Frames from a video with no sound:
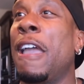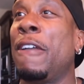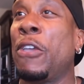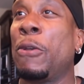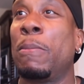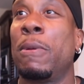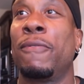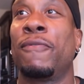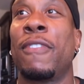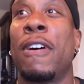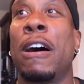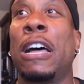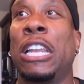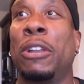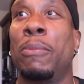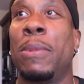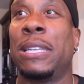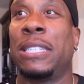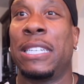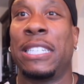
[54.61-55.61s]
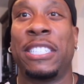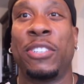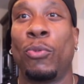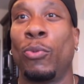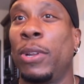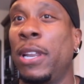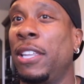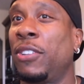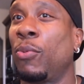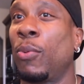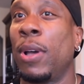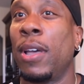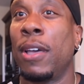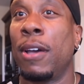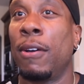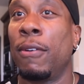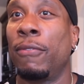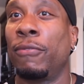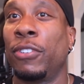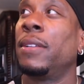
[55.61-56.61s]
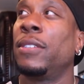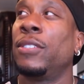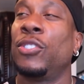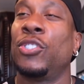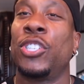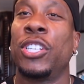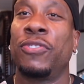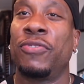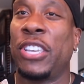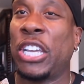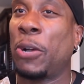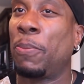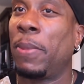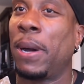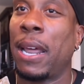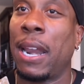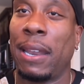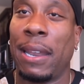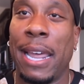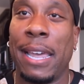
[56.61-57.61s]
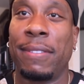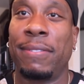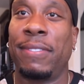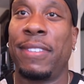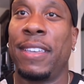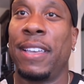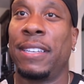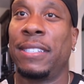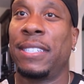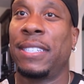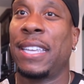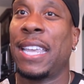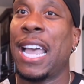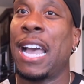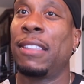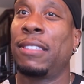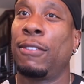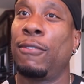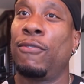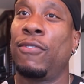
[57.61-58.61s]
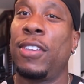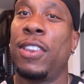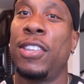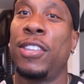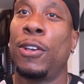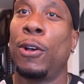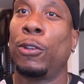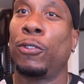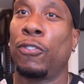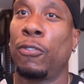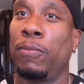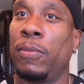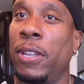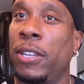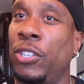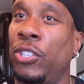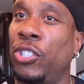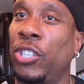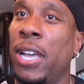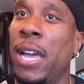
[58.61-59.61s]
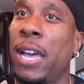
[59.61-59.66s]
If you've been following me since 2012, just think about it like this count the videos from this